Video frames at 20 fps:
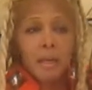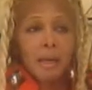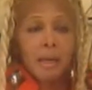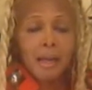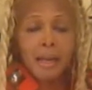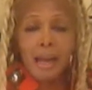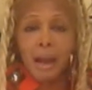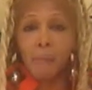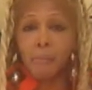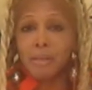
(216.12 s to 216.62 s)

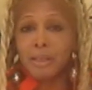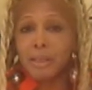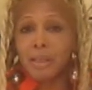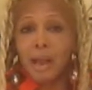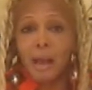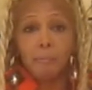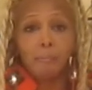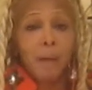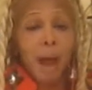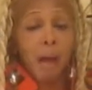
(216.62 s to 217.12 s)
And I was
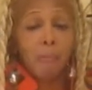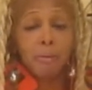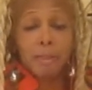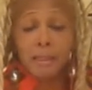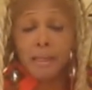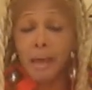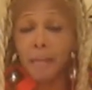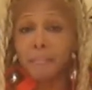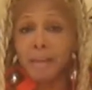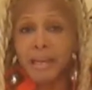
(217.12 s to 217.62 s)
not, I was
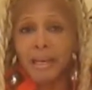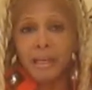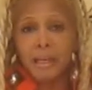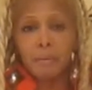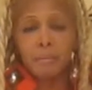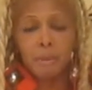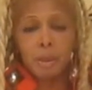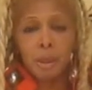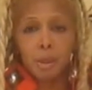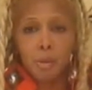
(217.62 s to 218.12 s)
not making
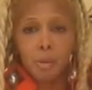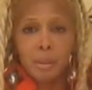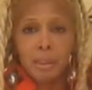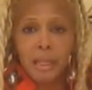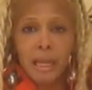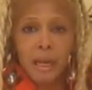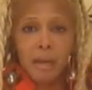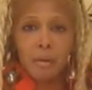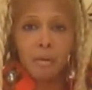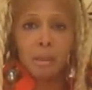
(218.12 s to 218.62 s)
up to those
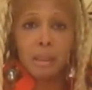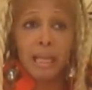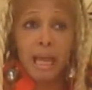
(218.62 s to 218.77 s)
standards